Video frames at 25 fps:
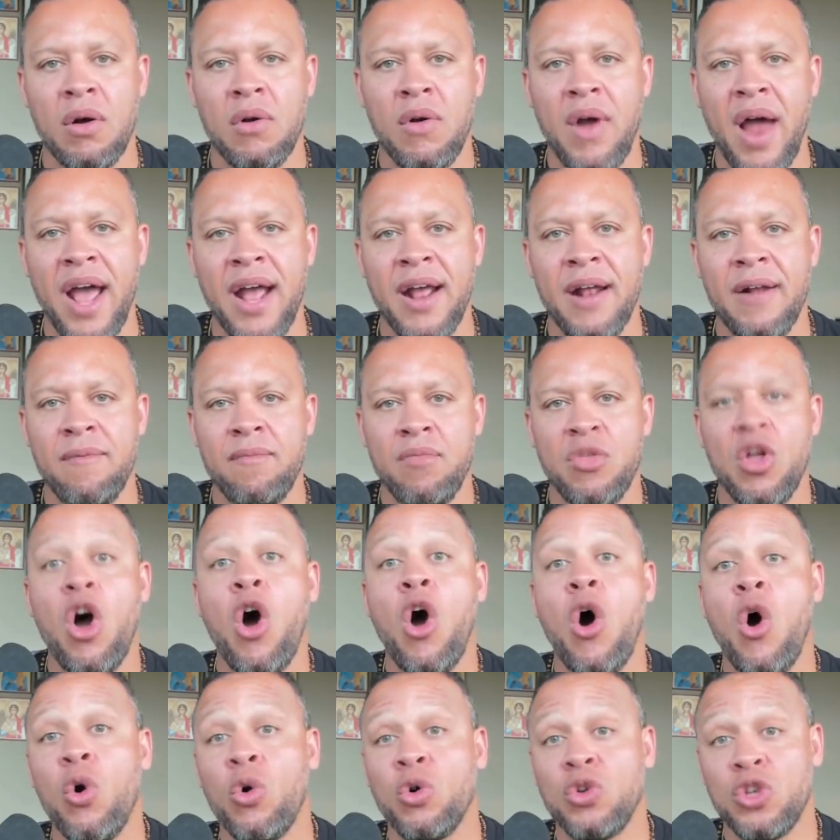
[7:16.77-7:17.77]
right?
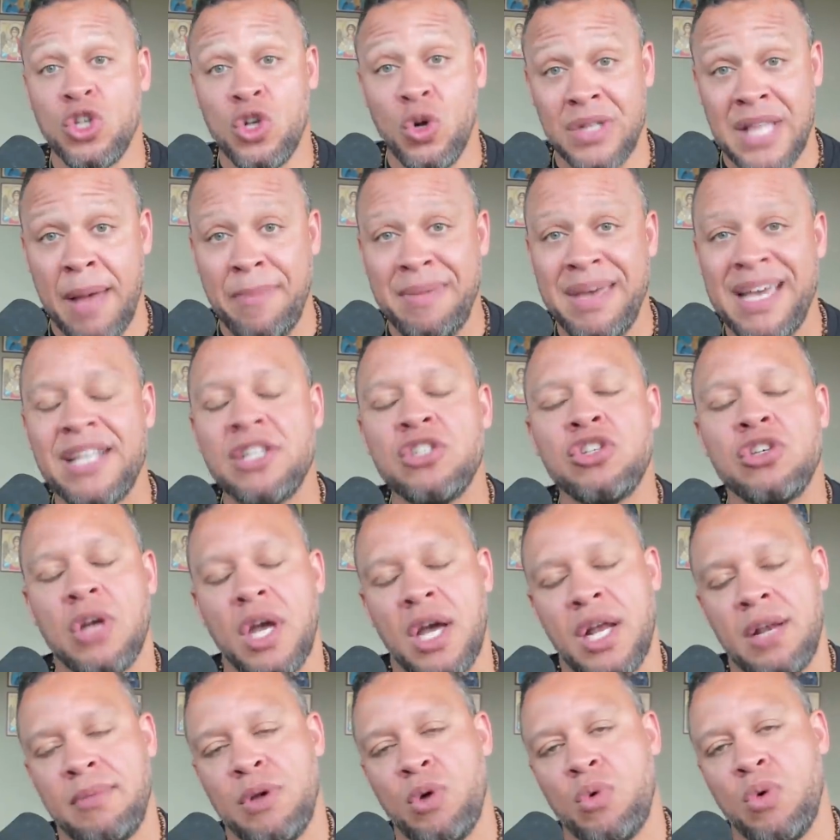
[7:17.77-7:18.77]
Oh, you know what that means? Your
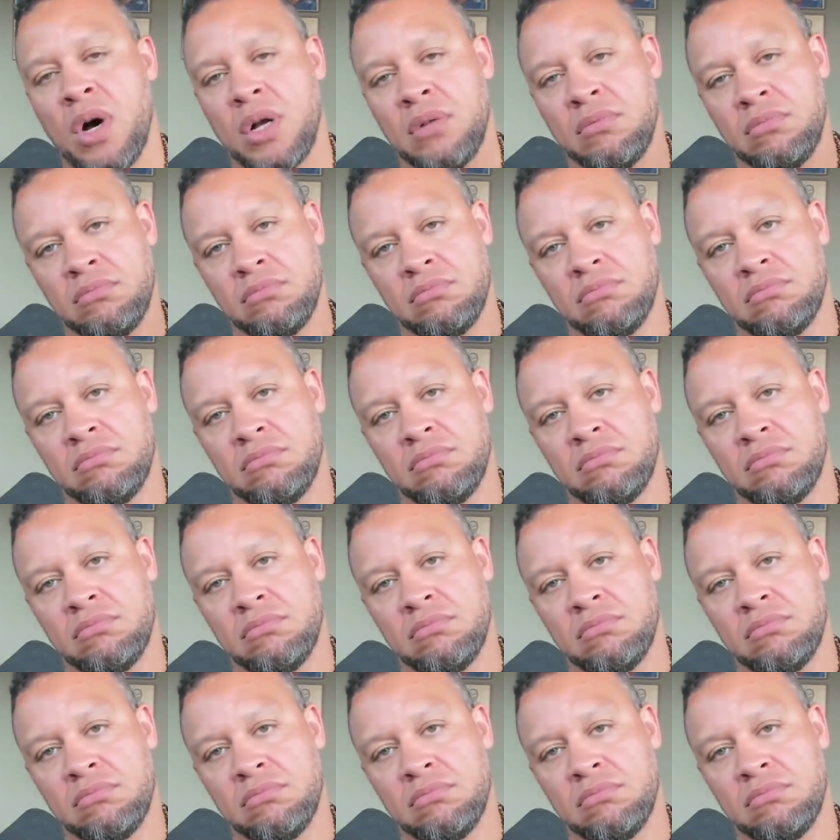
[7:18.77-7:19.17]
enemy won.